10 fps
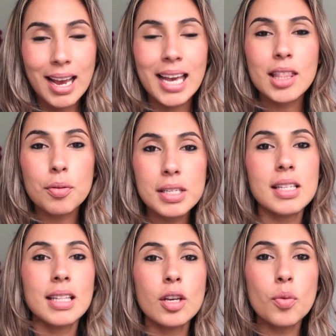And the
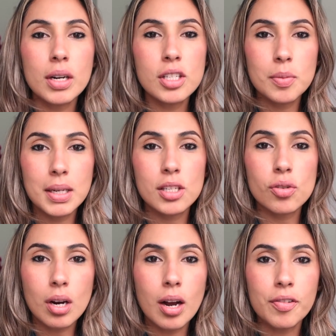reason that you want to submit a
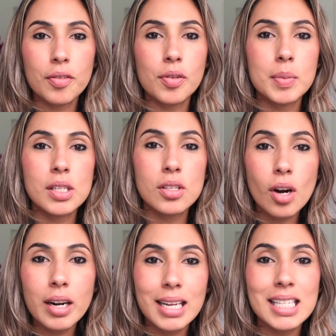strong offer from the
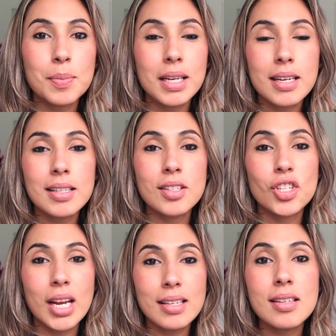start is because
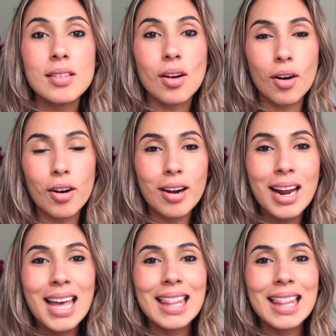chances are